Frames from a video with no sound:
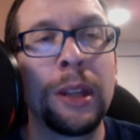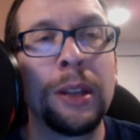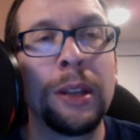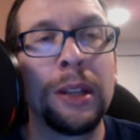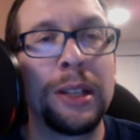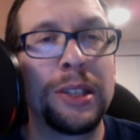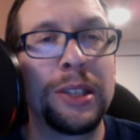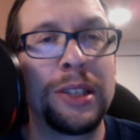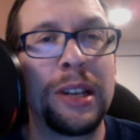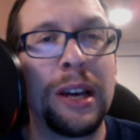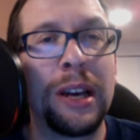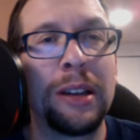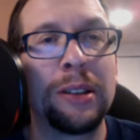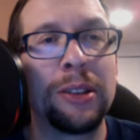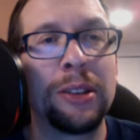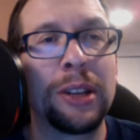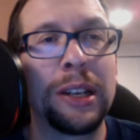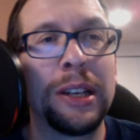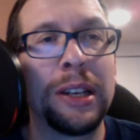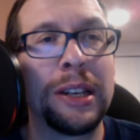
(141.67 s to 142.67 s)
Let's uh,
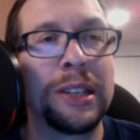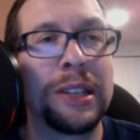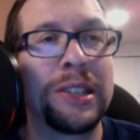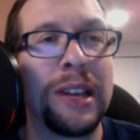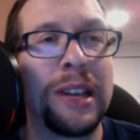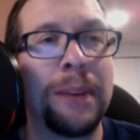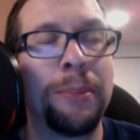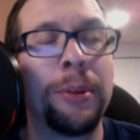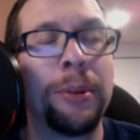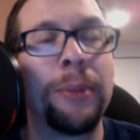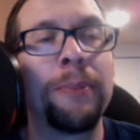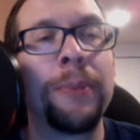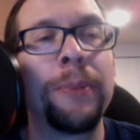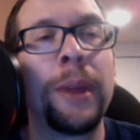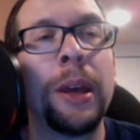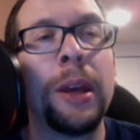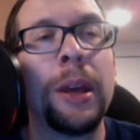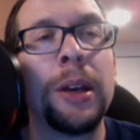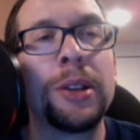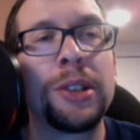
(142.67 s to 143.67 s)
look at an example.
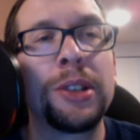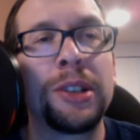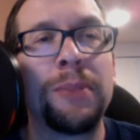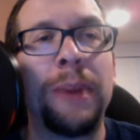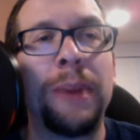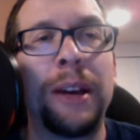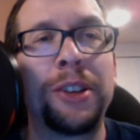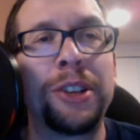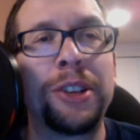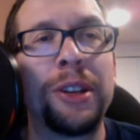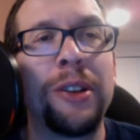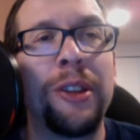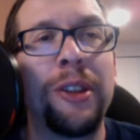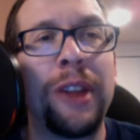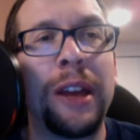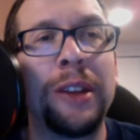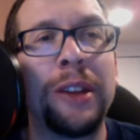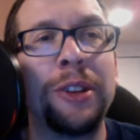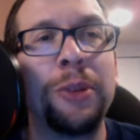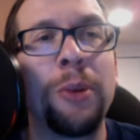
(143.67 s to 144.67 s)
So let's imagine
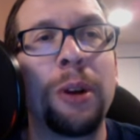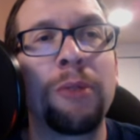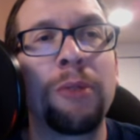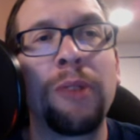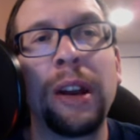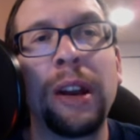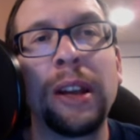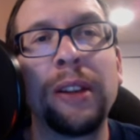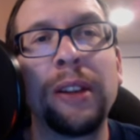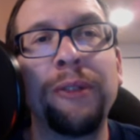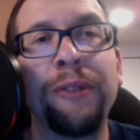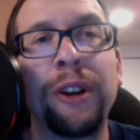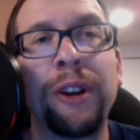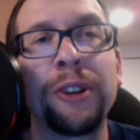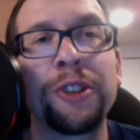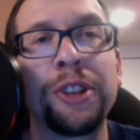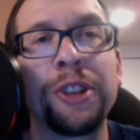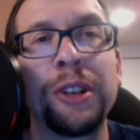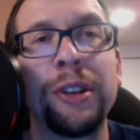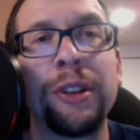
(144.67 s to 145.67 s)
that you are writing a
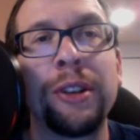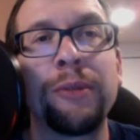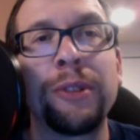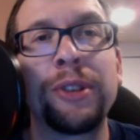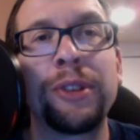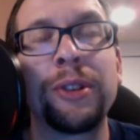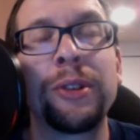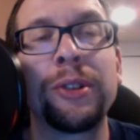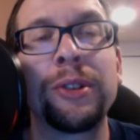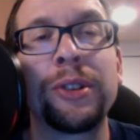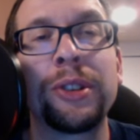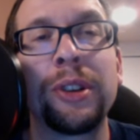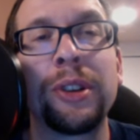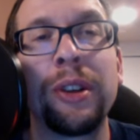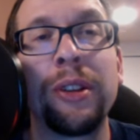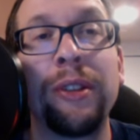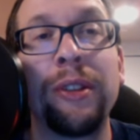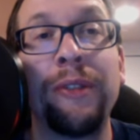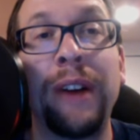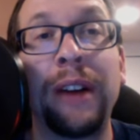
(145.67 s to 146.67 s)
function that returns
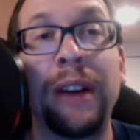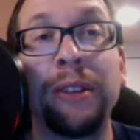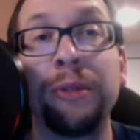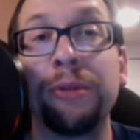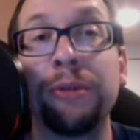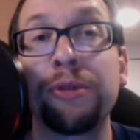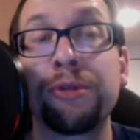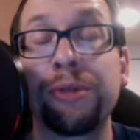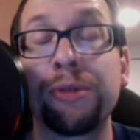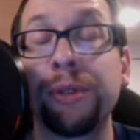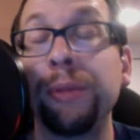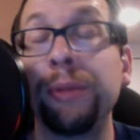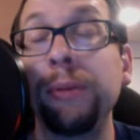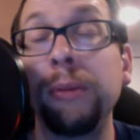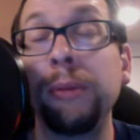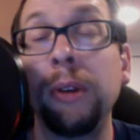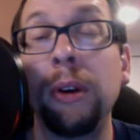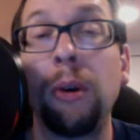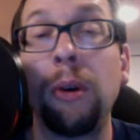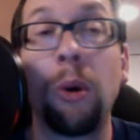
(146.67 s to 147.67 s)
the value true
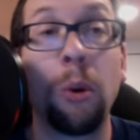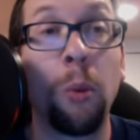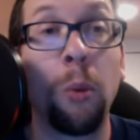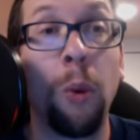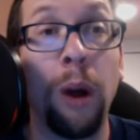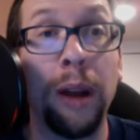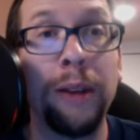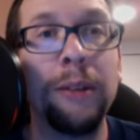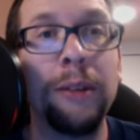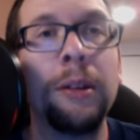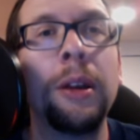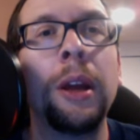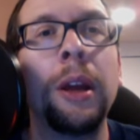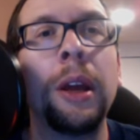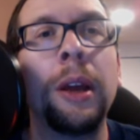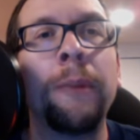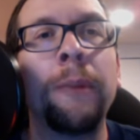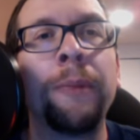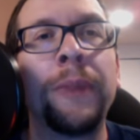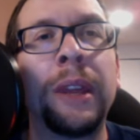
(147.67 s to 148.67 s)
or 1
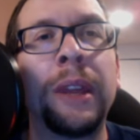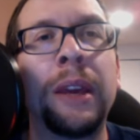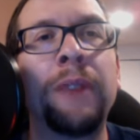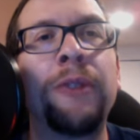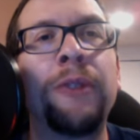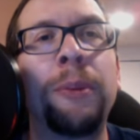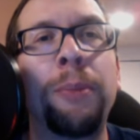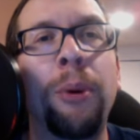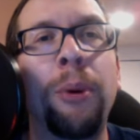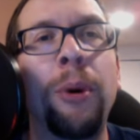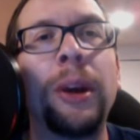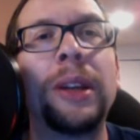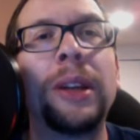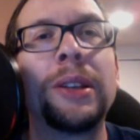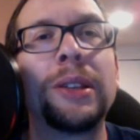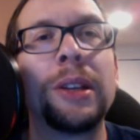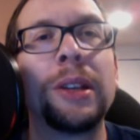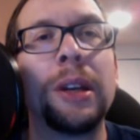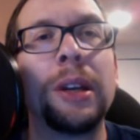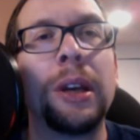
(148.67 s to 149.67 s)
if a
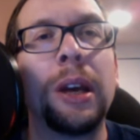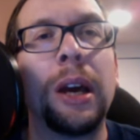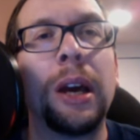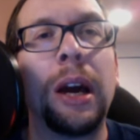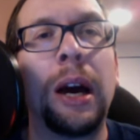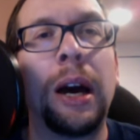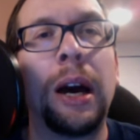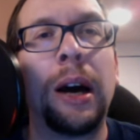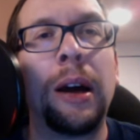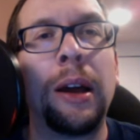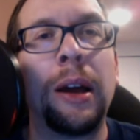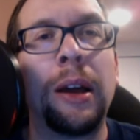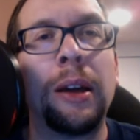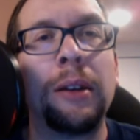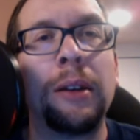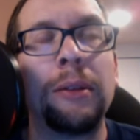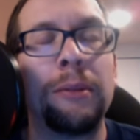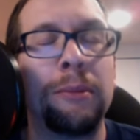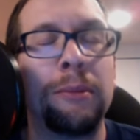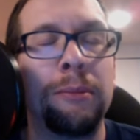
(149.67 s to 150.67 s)
point uh,
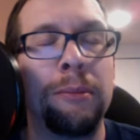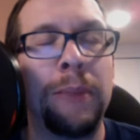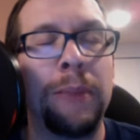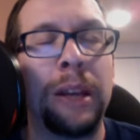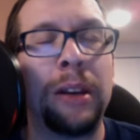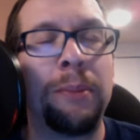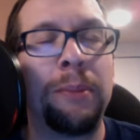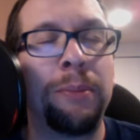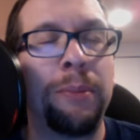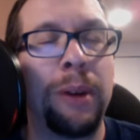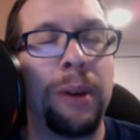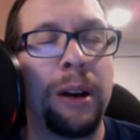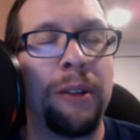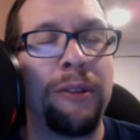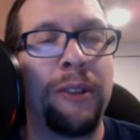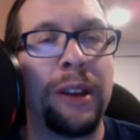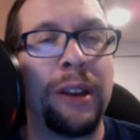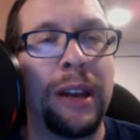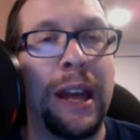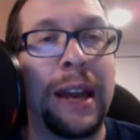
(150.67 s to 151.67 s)
made up
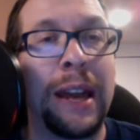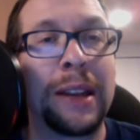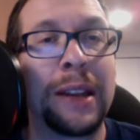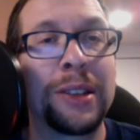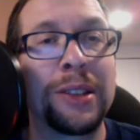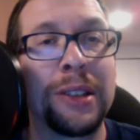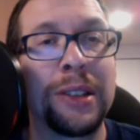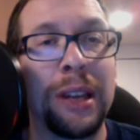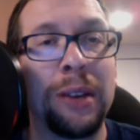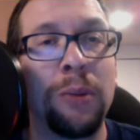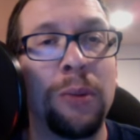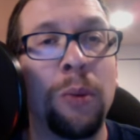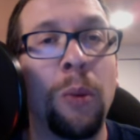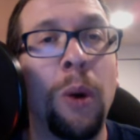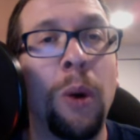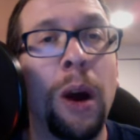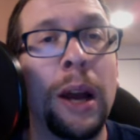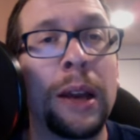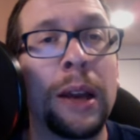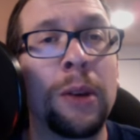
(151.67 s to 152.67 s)
of an x and
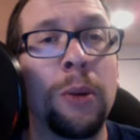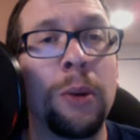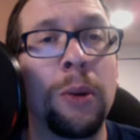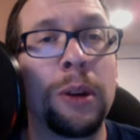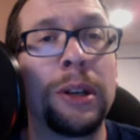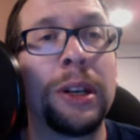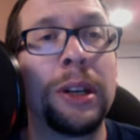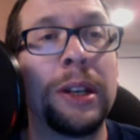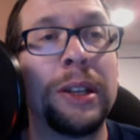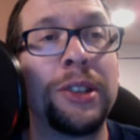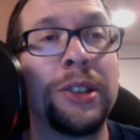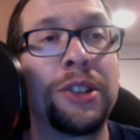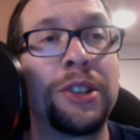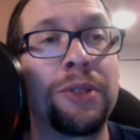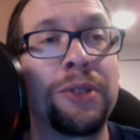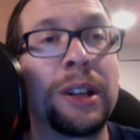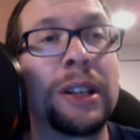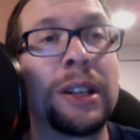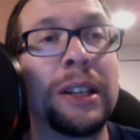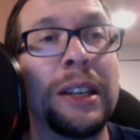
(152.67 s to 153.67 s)
y coordinate is
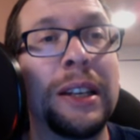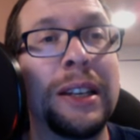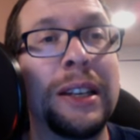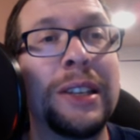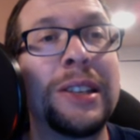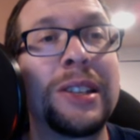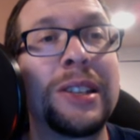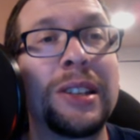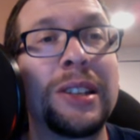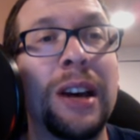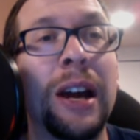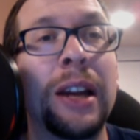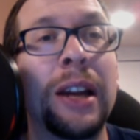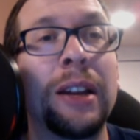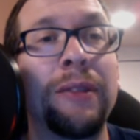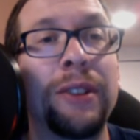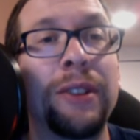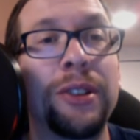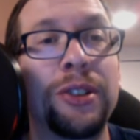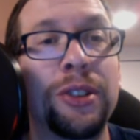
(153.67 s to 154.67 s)
strictly inside of
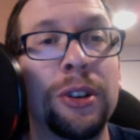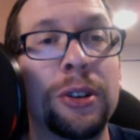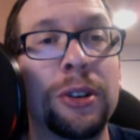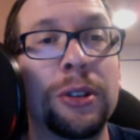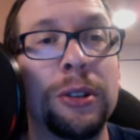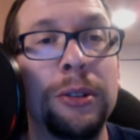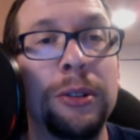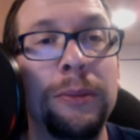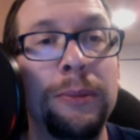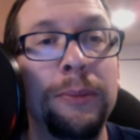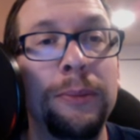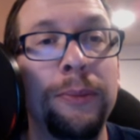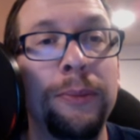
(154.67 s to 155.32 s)
a circle.